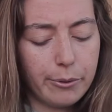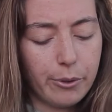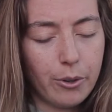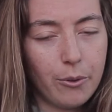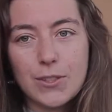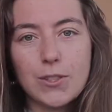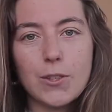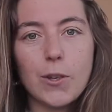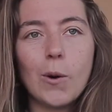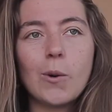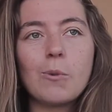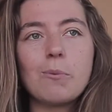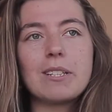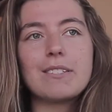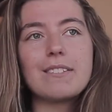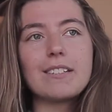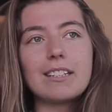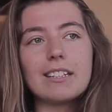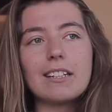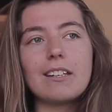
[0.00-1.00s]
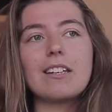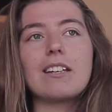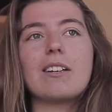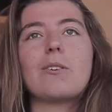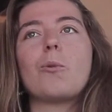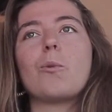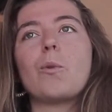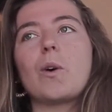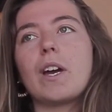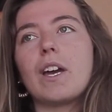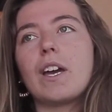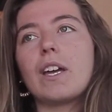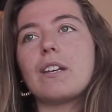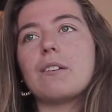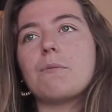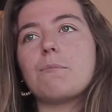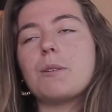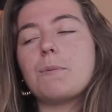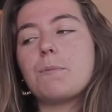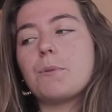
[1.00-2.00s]
for? So basically,
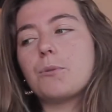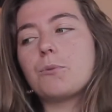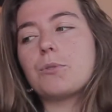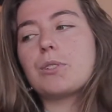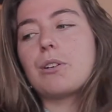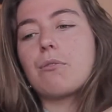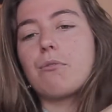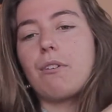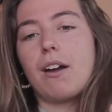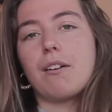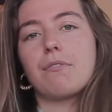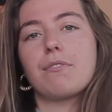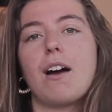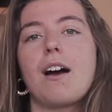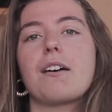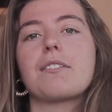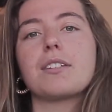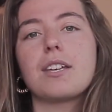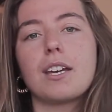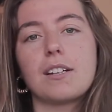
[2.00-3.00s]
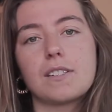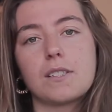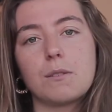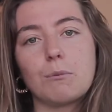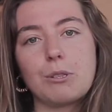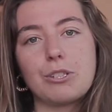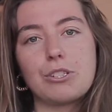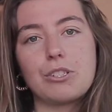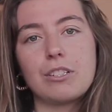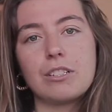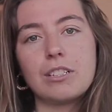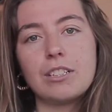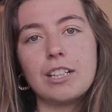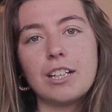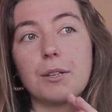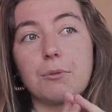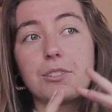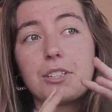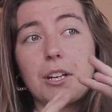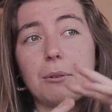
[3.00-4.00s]
when people would arrive at the exhibition,
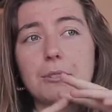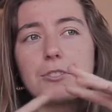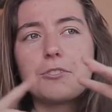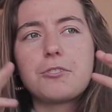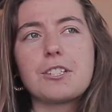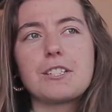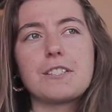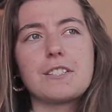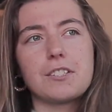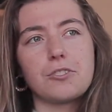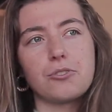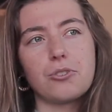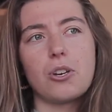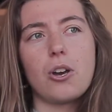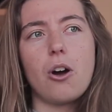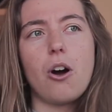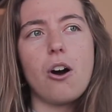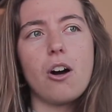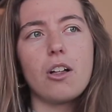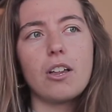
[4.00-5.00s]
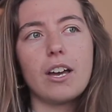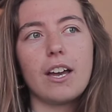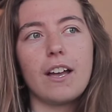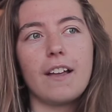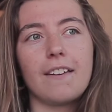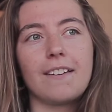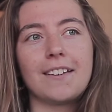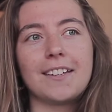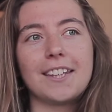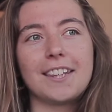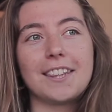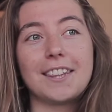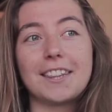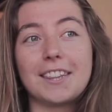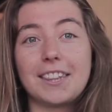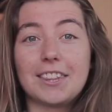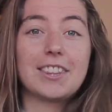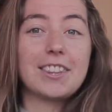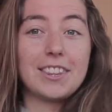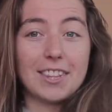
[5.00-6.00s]
they would come into this entry hall, and
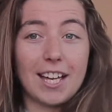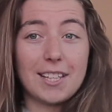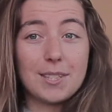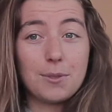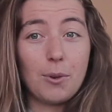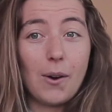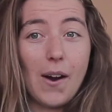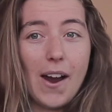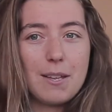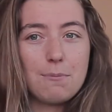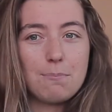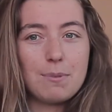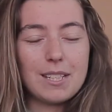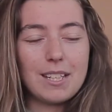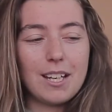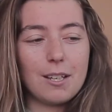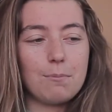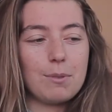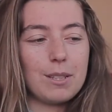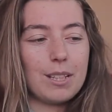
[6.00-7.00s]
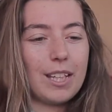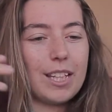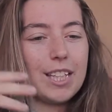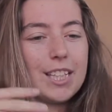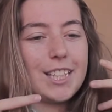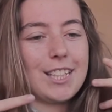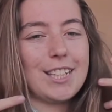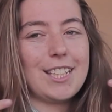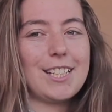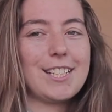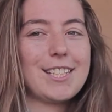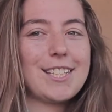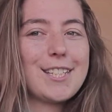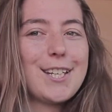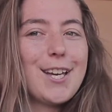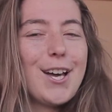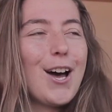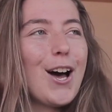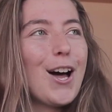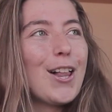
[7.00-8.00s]
that's where I'd be. I'd be like in this
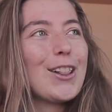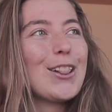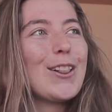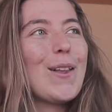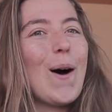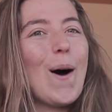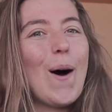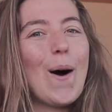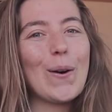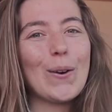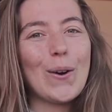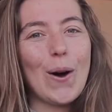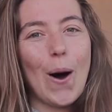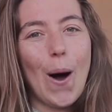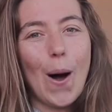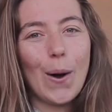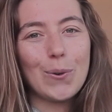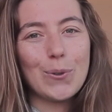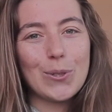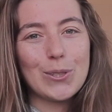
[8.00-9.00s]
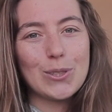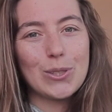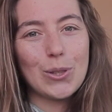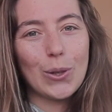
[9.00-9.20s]
long Hogwarts